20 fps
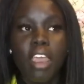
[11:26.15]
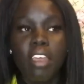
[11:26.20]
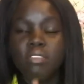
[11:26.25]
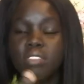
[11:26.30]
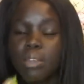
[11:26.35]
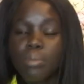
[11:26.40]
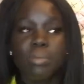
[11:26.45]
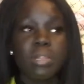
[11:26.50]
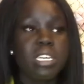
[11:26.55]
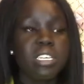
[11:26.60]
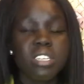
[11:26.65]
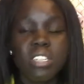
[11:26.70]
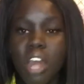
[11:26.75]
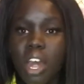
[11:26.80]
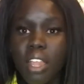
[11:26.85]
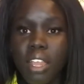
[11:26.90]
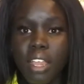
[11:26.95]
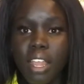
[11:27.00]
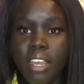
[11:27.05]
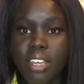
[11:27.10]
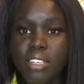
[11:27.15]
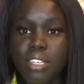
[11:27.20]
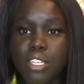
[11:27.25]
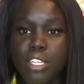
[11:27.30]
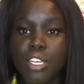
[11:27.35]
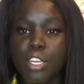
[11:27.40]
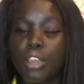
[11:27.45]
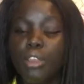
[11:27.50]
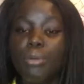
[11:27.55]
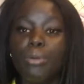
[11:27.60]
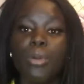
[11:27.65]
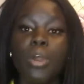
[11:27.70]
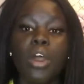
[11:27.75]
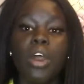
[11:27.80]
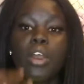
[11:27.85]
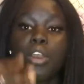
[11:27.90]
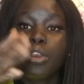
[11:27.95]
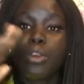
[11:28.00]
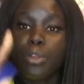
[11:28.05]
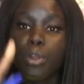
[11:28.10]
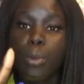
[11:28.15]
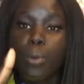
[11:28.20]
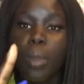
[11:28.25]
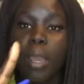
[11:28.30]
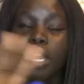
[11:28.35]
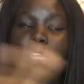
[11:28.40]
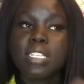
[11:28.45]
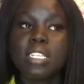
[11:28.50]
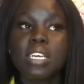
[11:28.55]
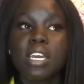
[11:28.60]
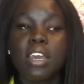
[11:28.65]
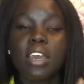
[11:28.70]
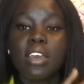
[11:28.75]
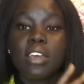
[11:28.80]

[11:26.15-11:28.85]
If somebody's not nice to you, you know what?